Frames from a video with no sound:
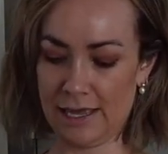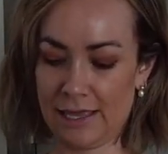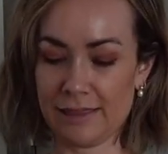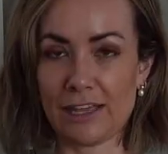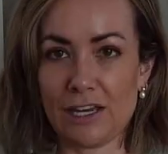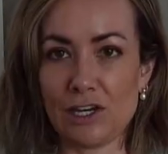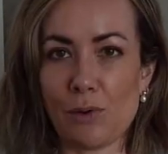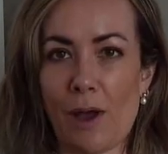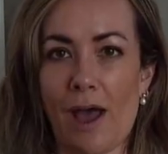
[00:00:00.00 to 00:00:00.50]

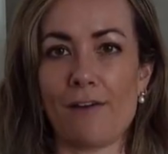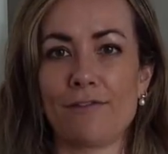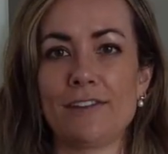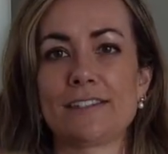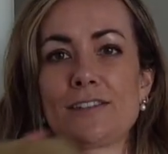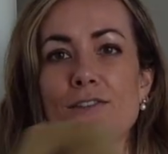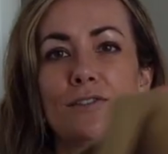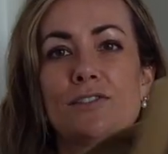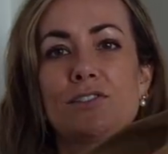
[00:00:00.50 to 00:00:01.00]
then you have
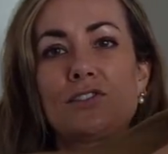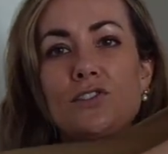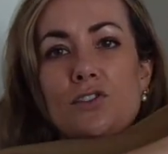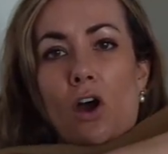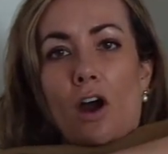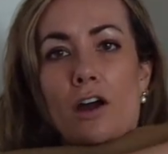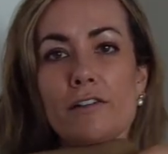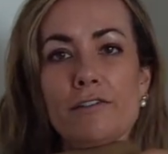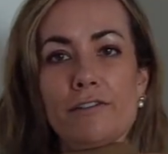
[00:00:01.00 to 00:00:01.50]
this little
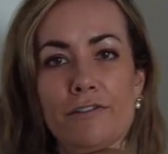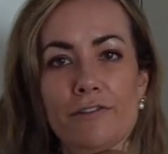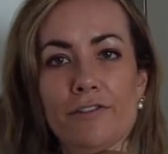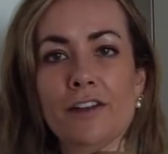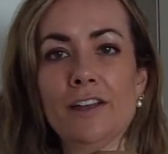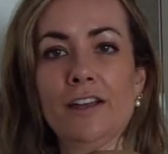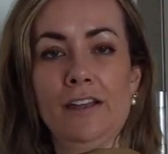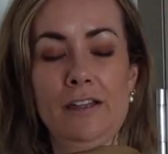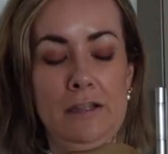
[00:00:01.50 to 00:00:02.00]
scarf
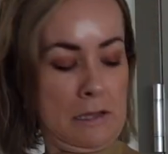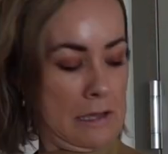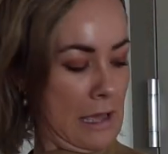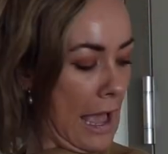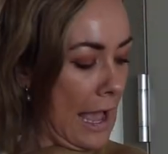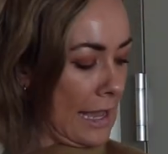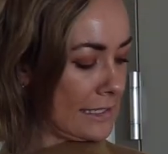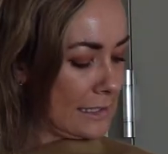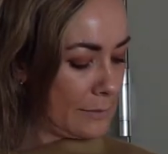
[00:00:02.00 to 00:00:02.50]

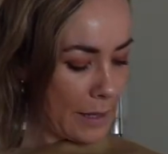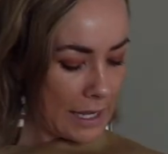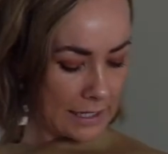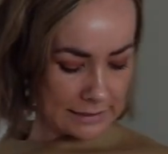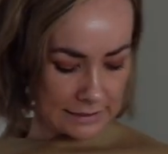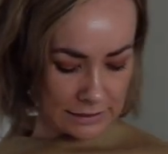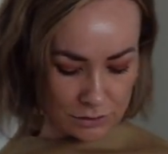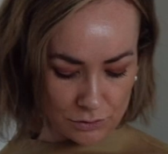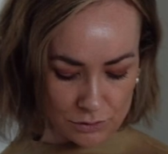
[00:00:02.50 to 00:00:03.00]

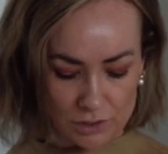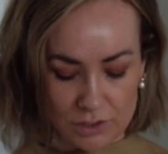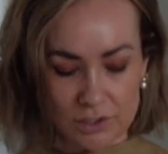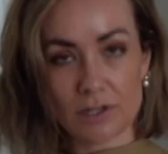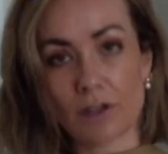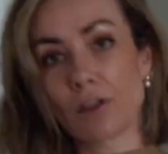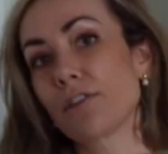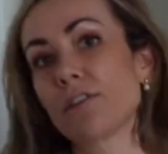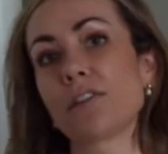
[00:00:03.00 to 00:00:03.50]
aspect, and you
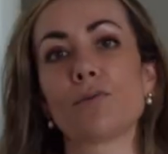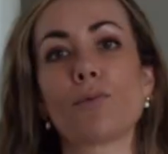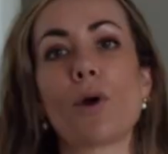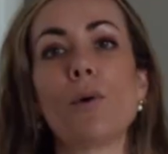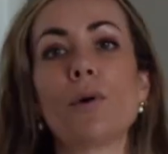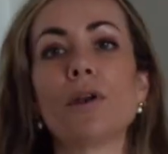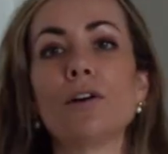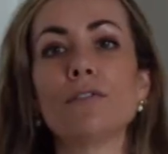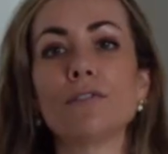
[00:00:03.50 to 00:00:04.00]
just
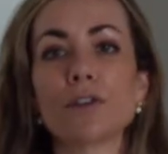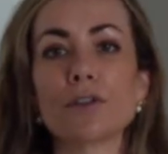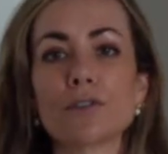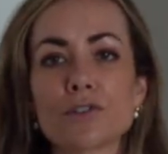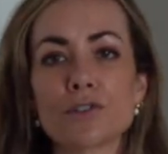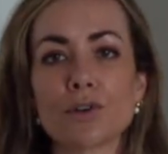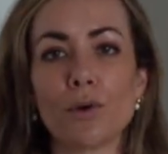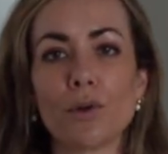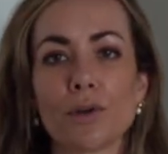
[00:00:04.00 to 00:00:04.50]
throw it over your
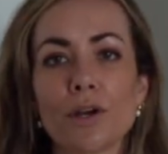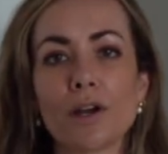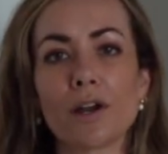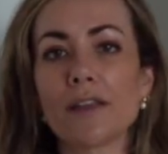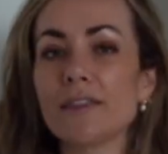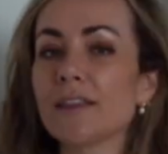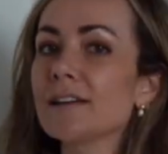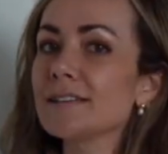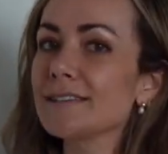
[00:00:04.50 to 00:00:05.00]
shoulder,
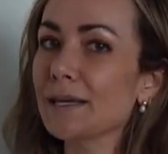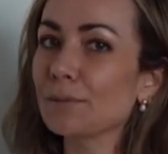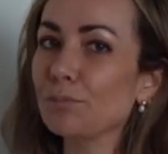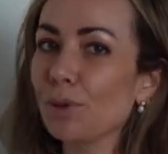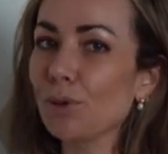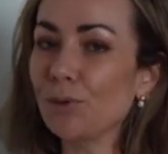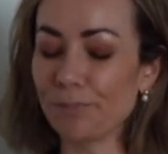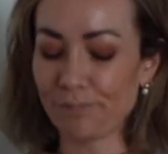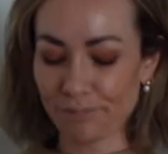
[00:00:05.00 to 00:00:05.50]
and then it's like,
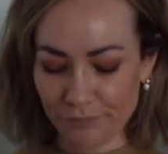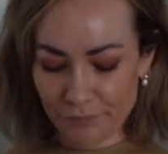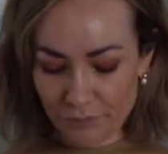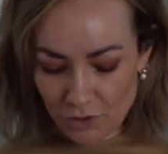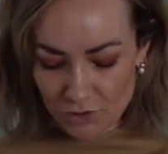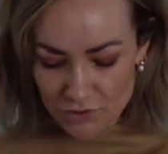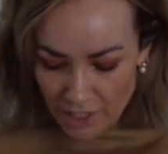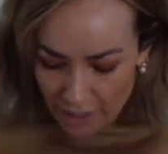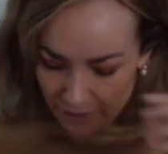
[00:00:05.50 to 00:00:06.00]
boom,
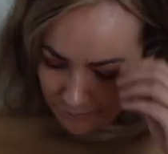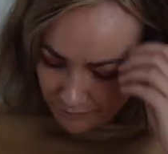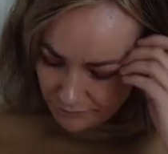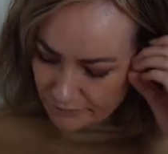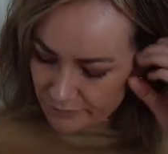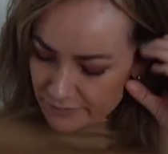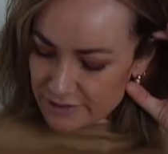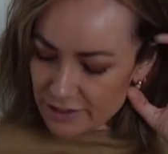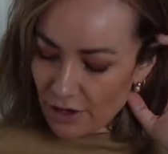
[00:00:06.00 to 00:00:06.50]
you're done.
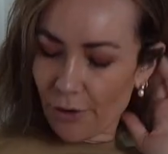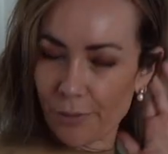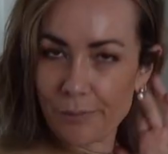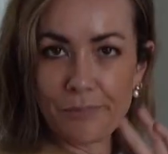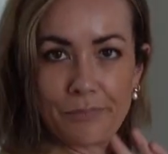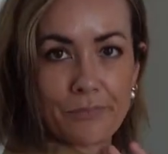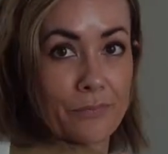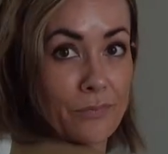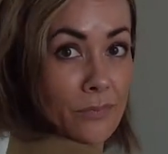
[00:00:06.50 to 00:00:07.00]
So
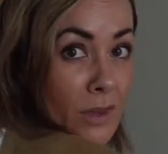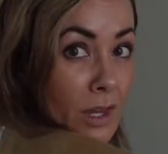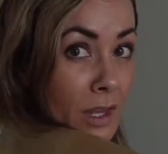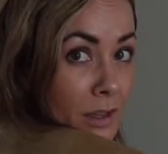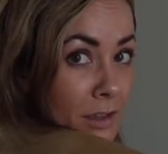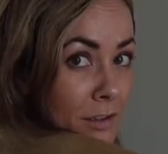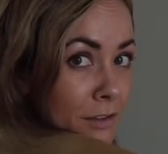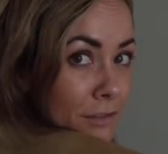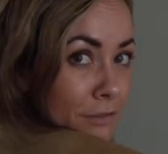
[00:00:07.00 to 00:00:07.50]

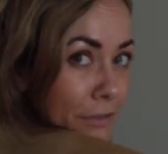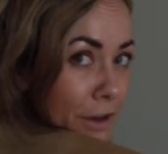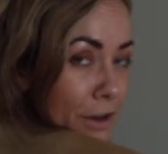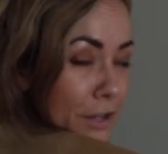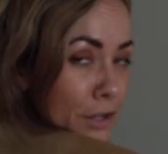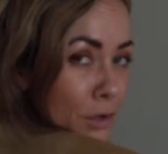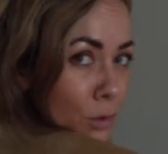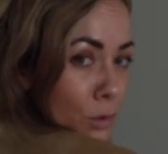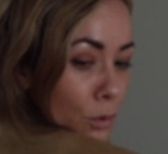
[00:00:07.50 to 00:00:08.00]

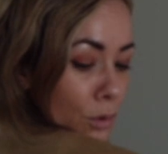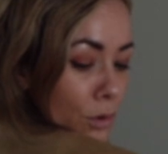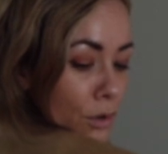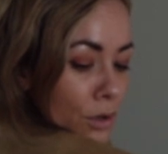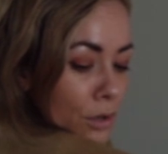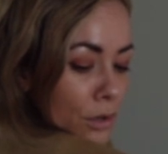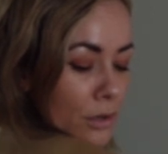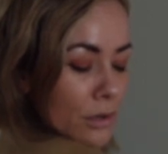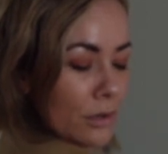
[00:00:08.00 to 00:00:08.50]
very
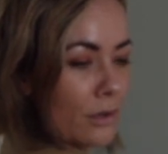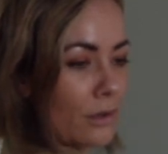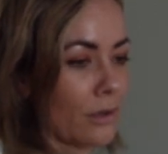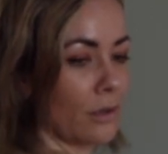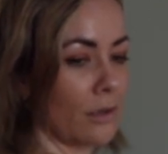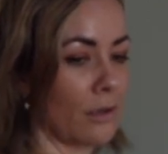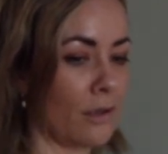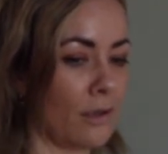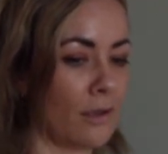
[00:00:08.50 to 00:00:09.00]
cool,
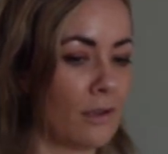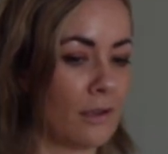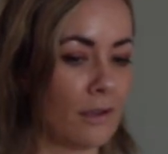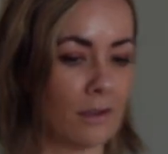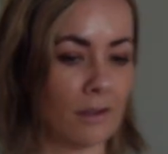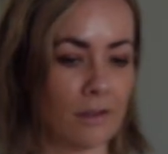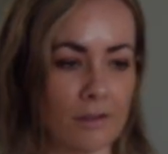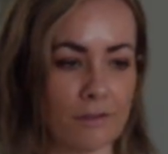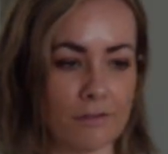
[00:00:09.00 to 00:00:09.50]

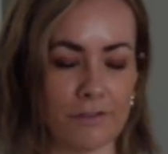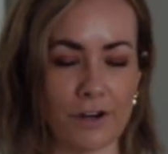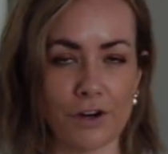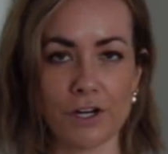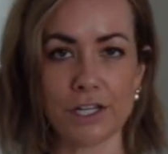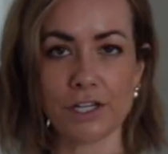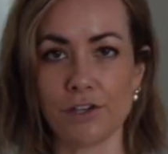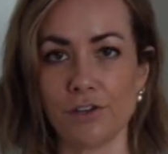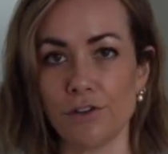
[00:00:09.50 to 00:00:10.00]

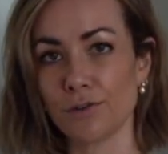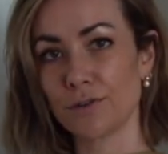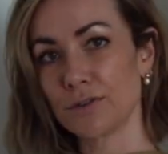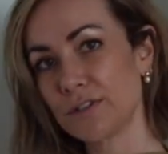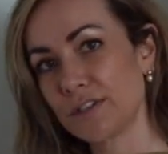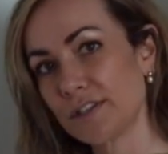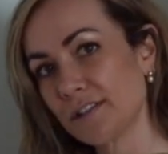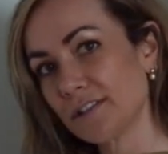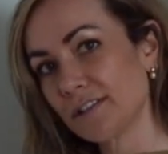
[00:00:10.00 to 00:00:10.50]
very
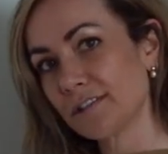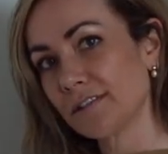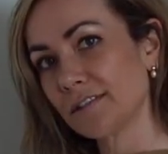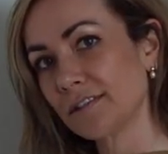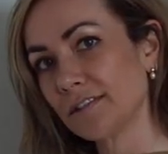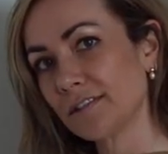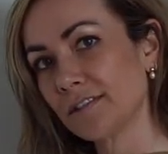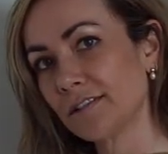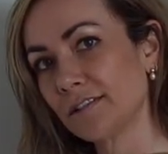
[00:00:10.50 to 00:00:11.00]
cute.
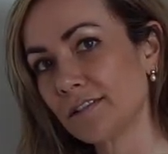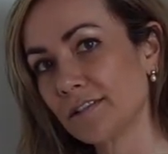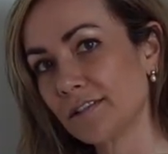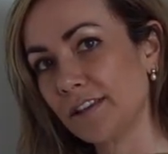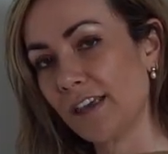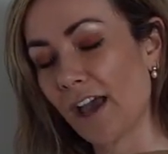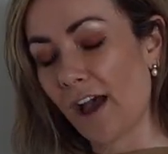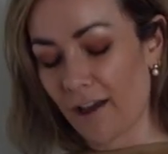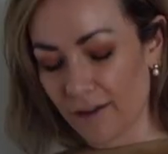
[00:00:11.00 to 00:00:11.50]

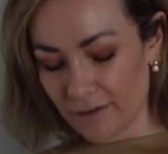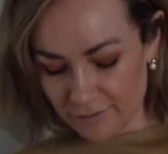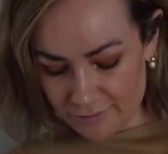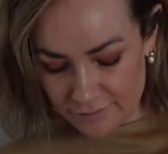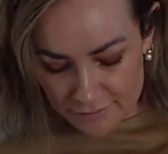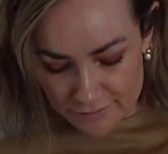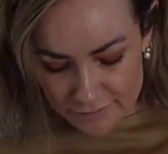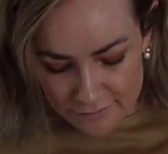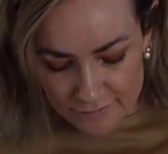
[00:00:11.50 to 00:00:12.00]
Yeah,
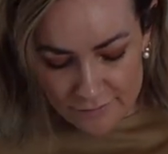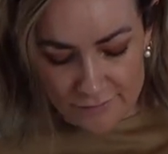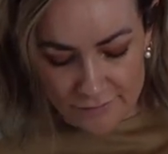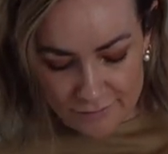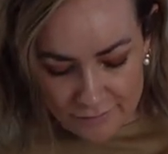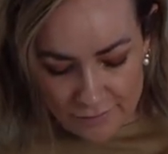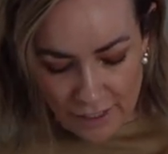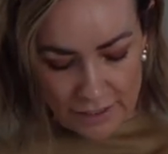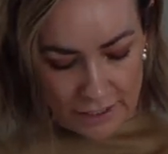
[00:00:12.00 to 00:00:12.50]

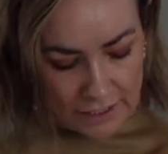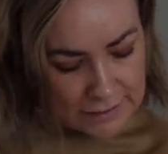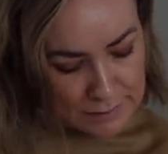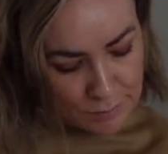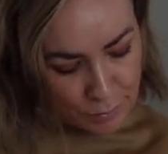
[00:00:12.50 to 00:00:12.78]
I think it's